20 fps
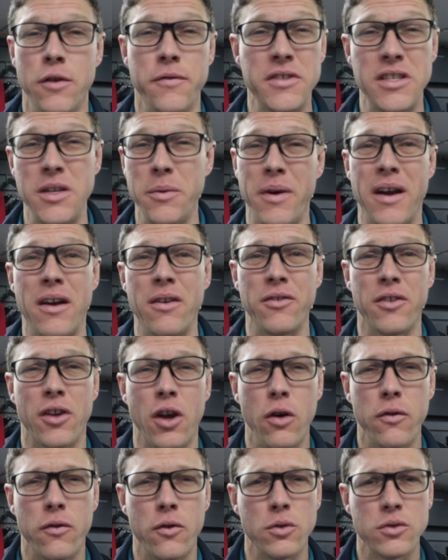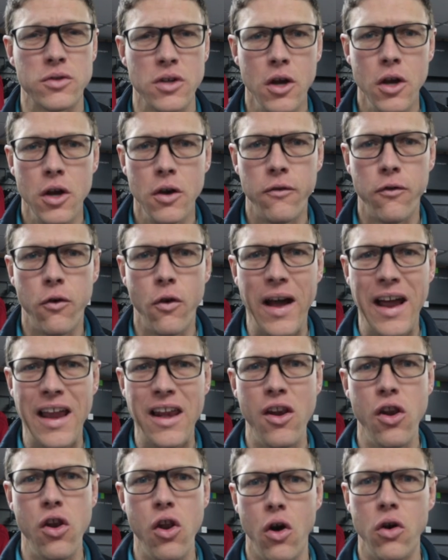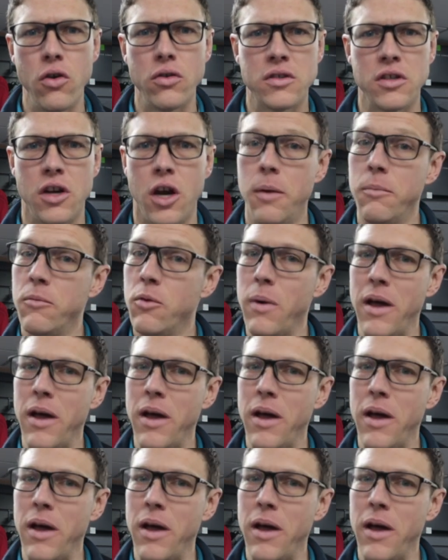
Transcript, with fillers: Obviously we're out on a golf course for a long time.